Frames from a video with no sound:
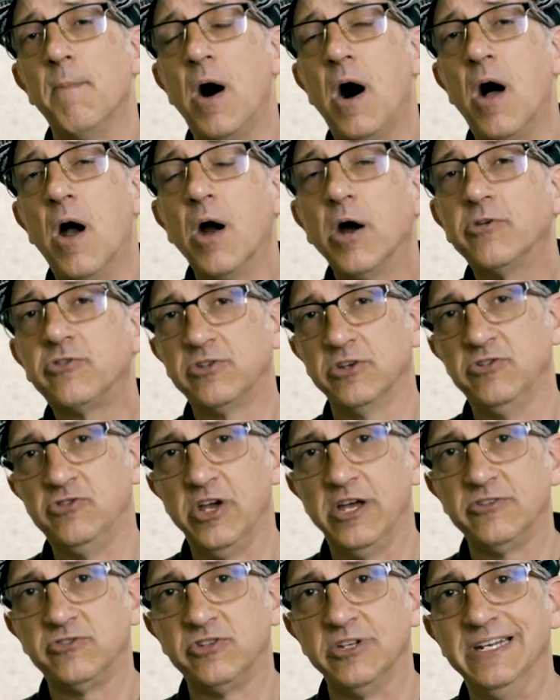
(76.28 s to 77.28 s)
Our
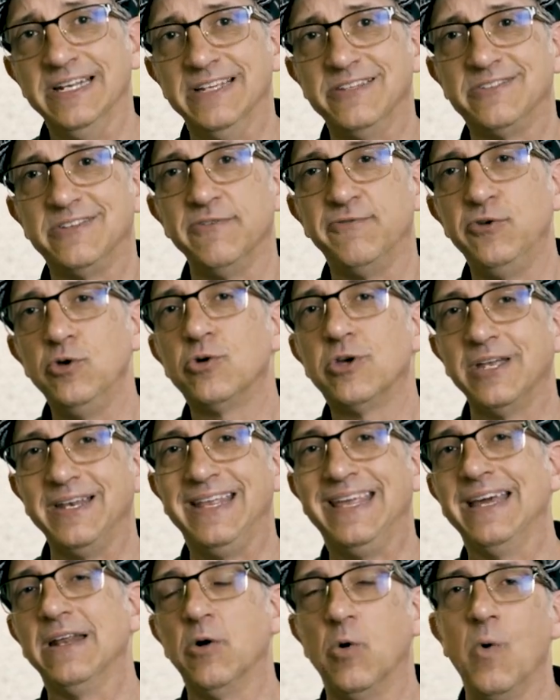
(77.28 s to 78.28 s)
suggestion is if you could
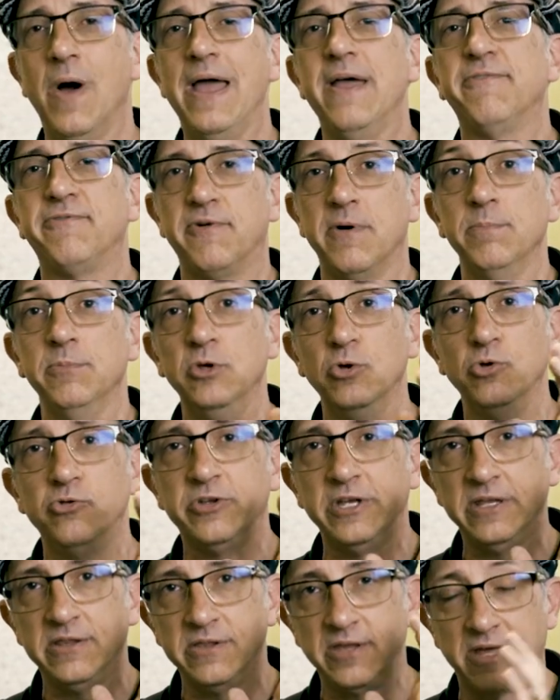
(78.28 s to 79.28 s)
get away from
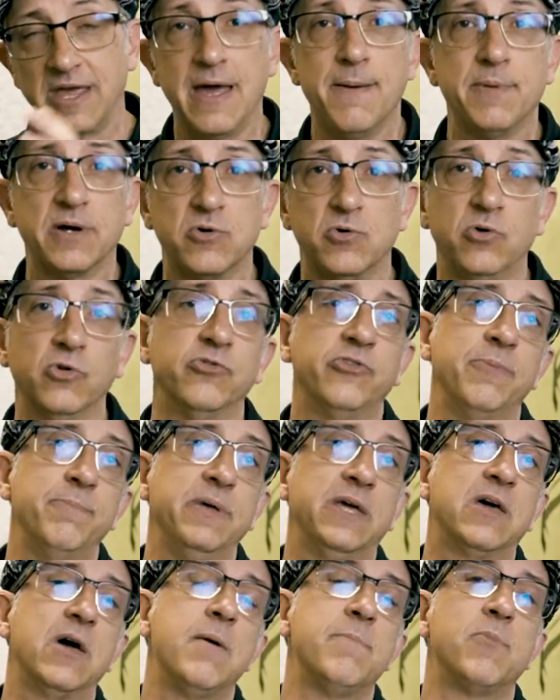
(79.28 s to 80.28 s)
using the chemicals and
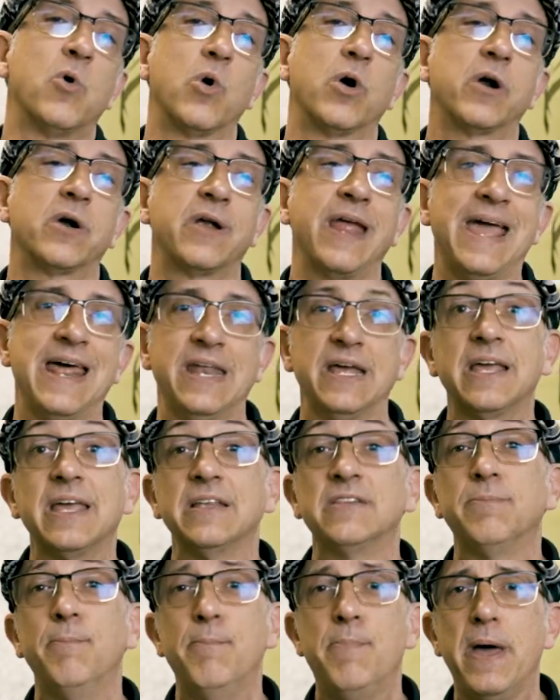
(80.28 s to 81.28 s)
become more organic,
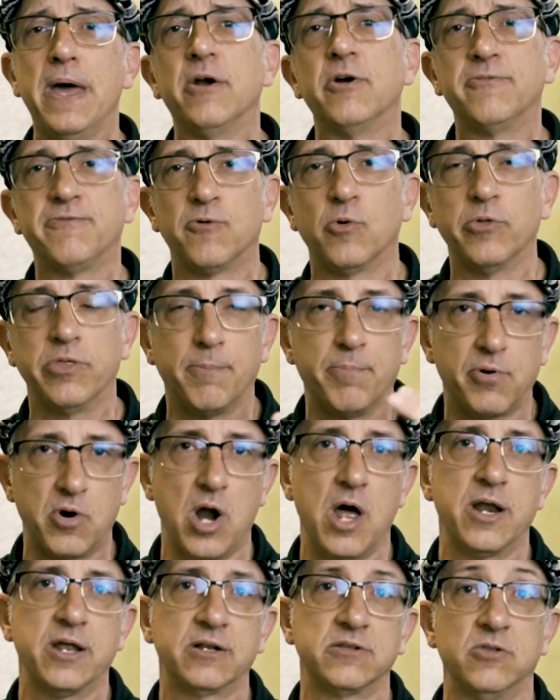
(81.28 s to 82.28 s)
it's better for the
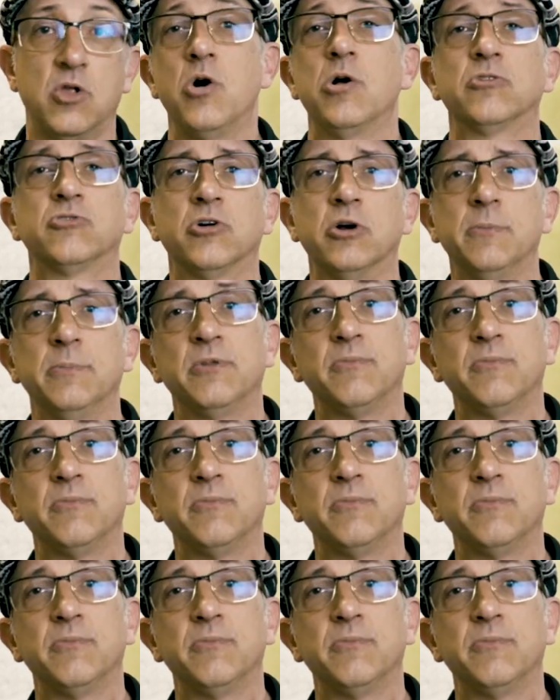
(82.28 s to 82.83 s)
product long term.